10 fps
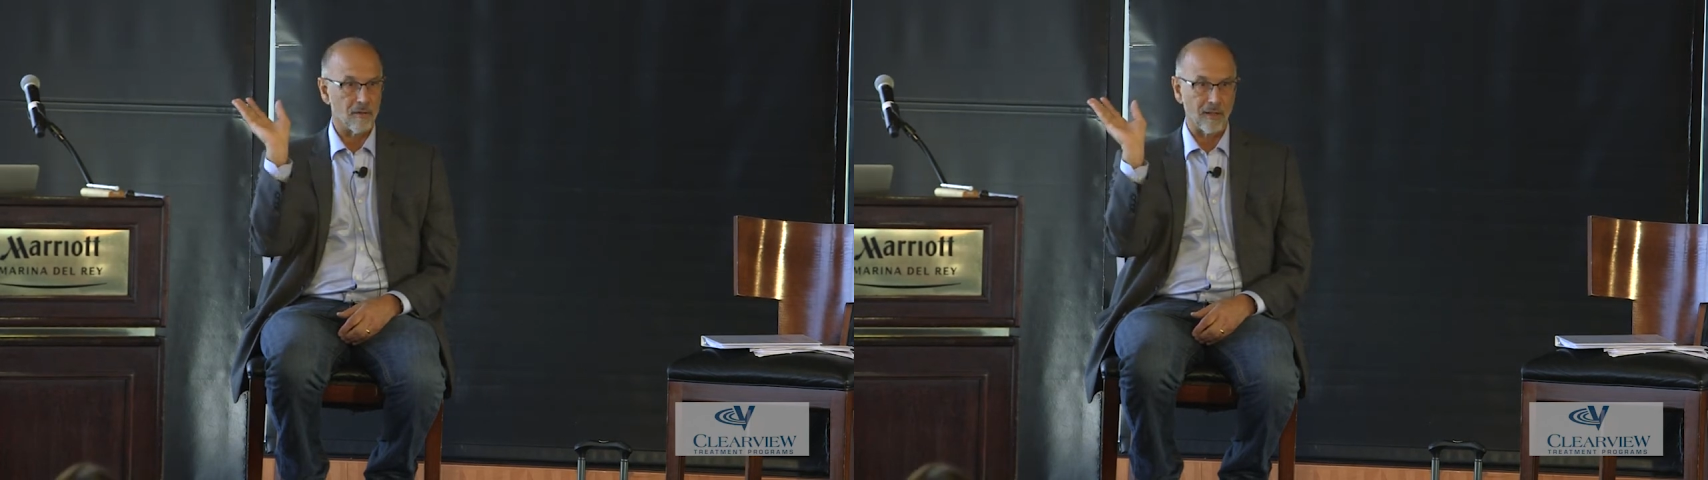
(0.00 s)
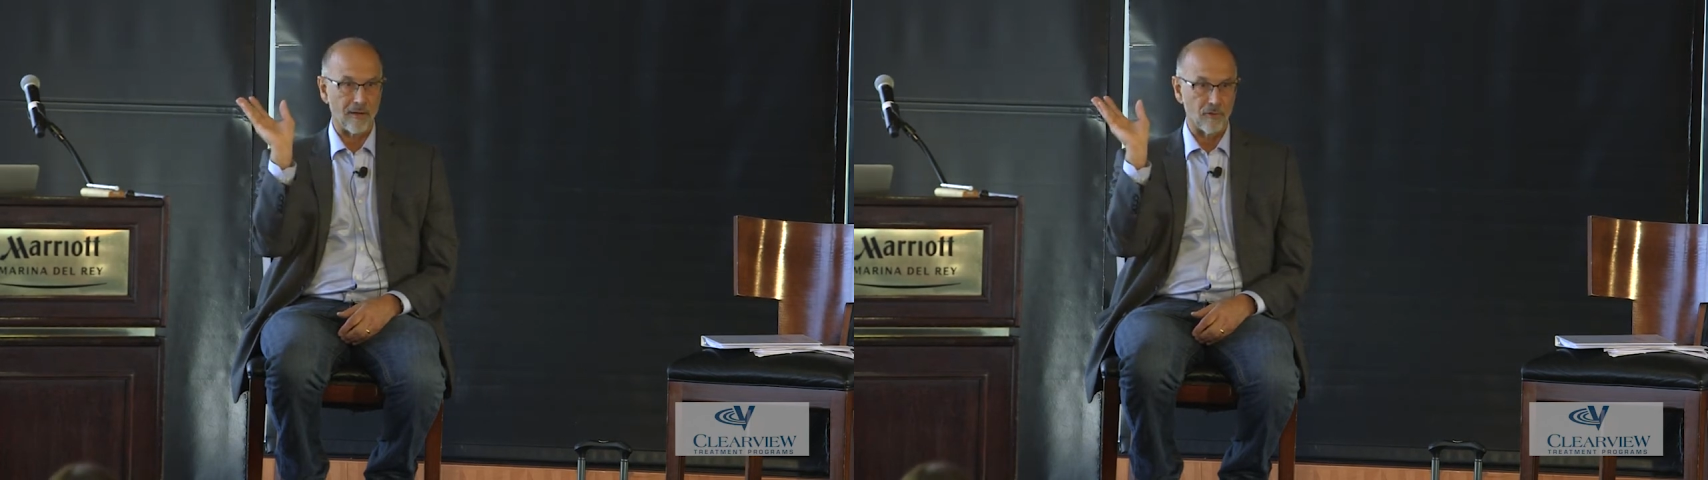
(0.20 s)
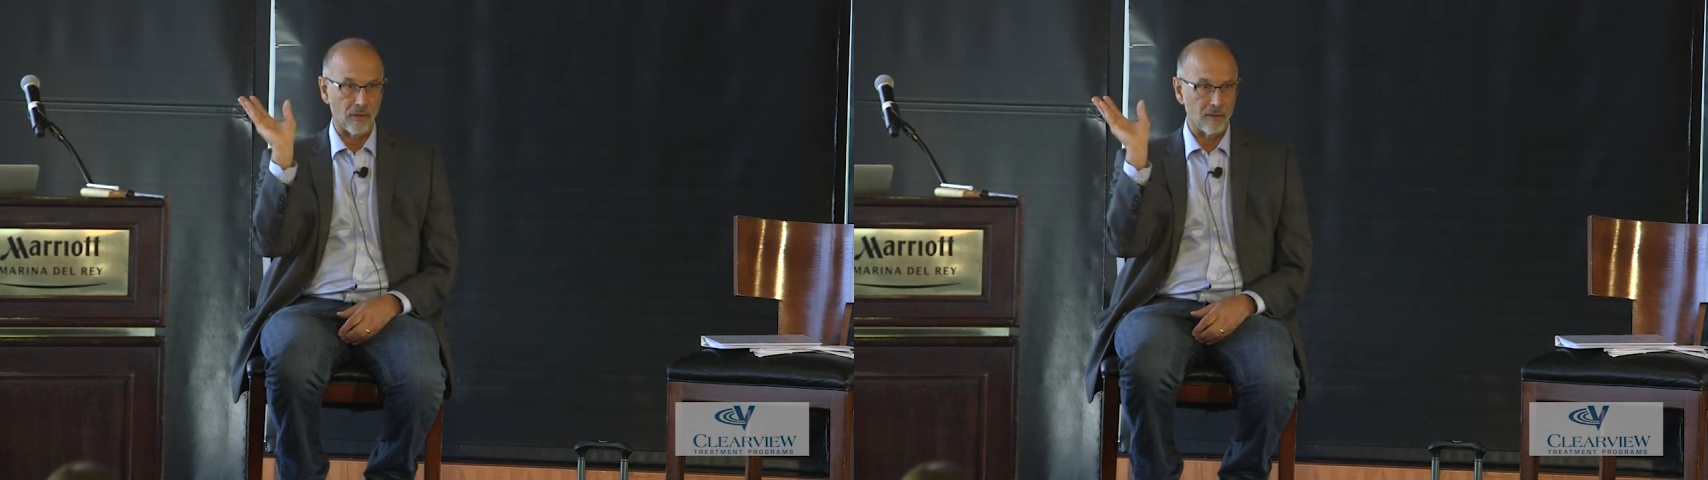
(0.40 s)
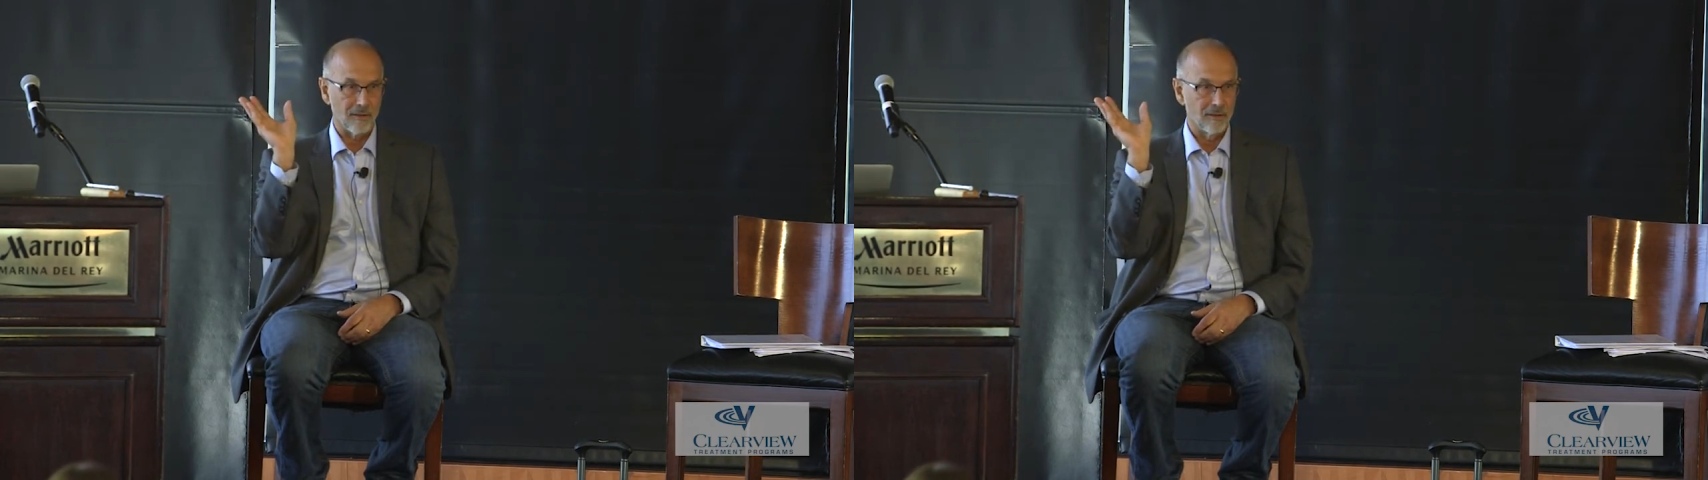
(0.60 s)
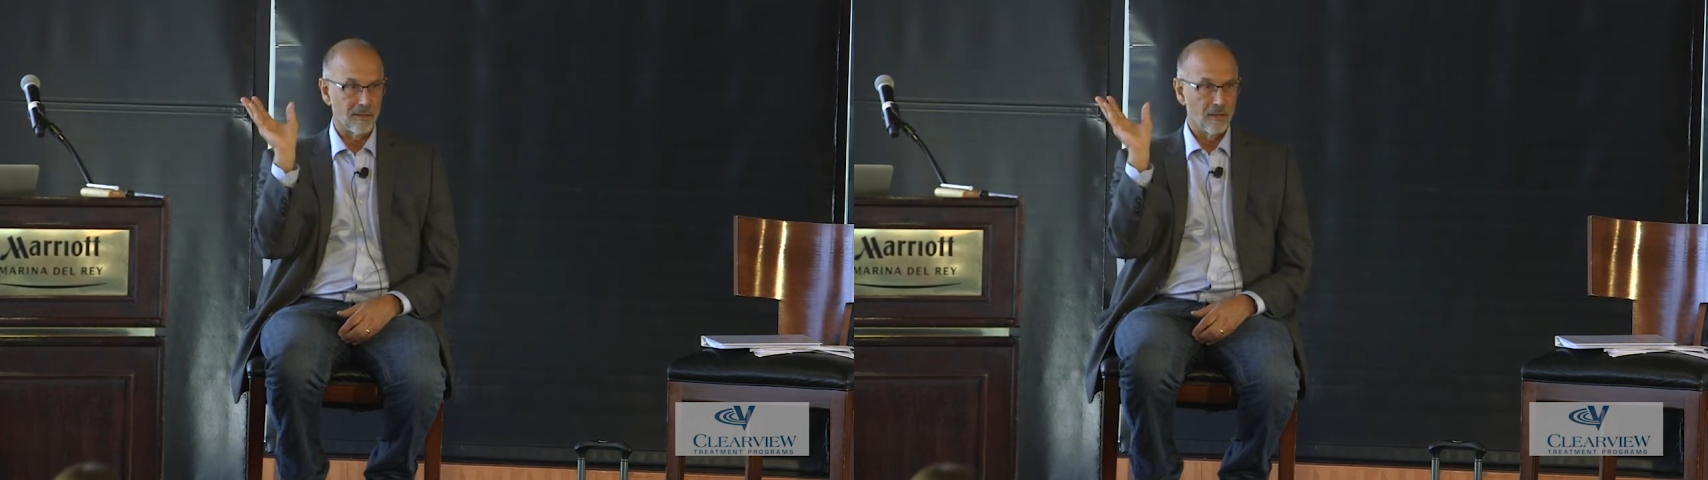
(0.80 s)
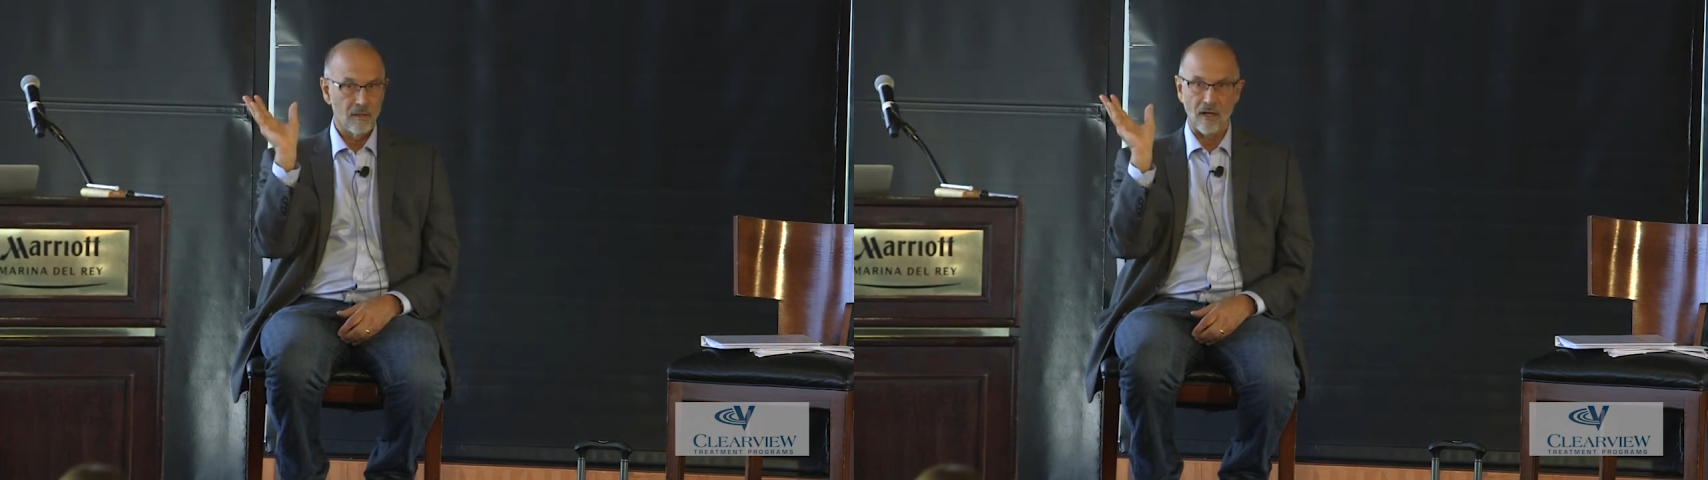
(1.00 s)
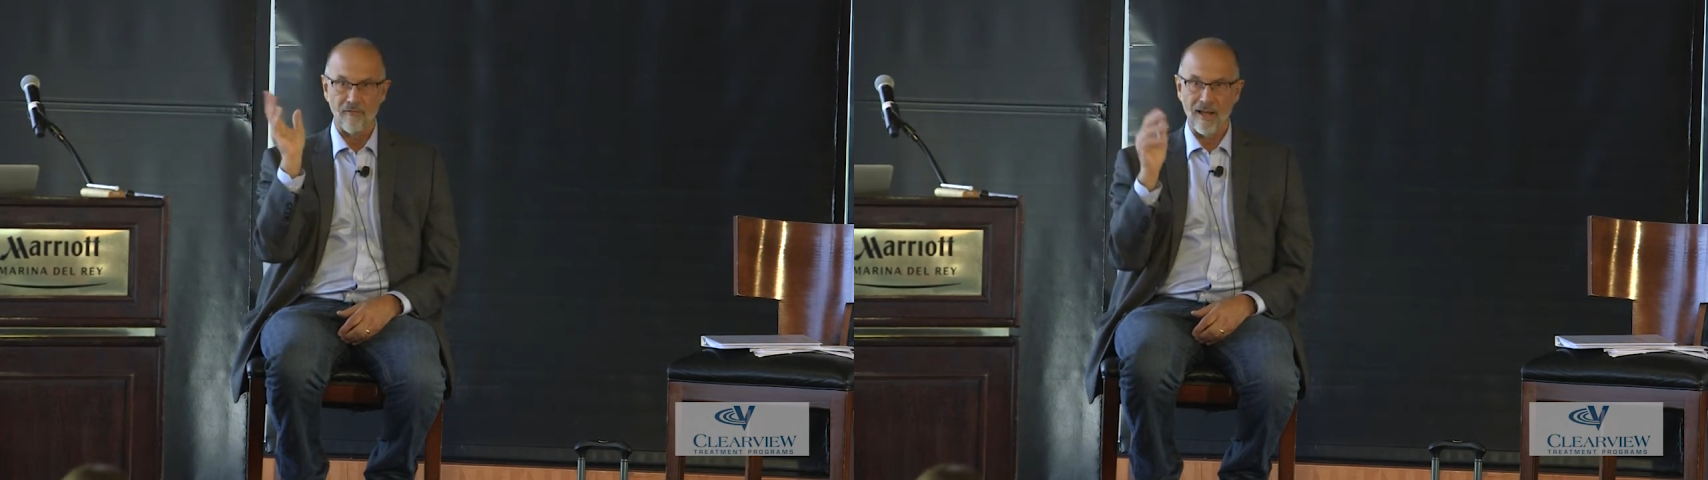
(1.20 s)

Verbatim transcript: level of